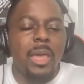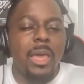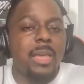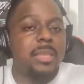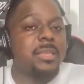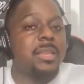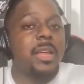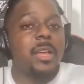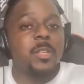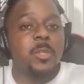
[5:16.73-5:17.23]

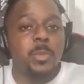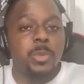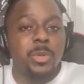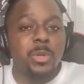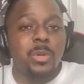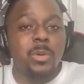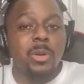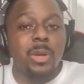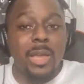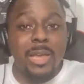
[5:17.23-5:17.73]
As an
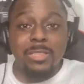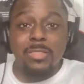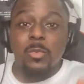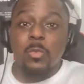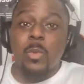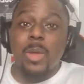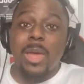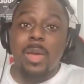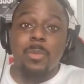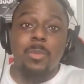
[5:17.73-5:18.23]
entrepreneur, as a
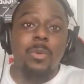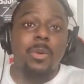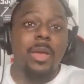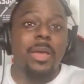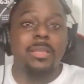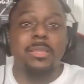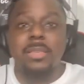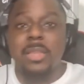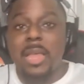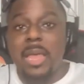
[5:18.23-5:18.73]
rapper,
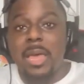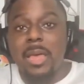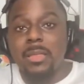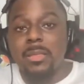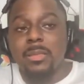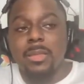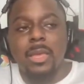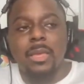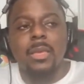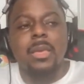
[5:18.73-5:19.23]
as an
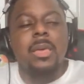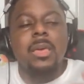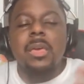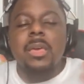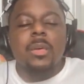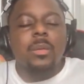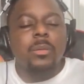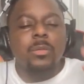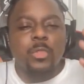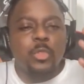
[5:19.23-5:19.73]
athlete, like
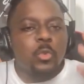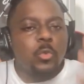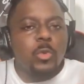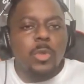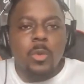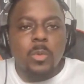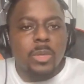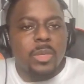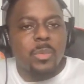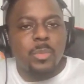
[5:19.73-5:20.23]
you
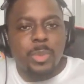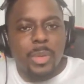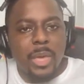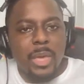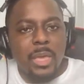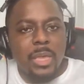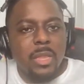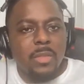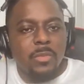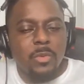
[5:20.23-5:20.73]
don't get
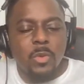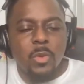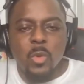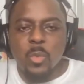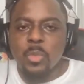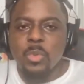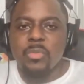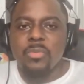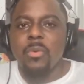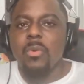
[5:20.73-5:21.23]
paid if you
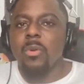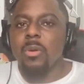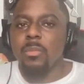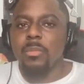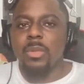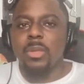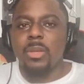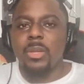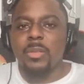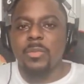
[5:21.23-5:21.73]
don't perform.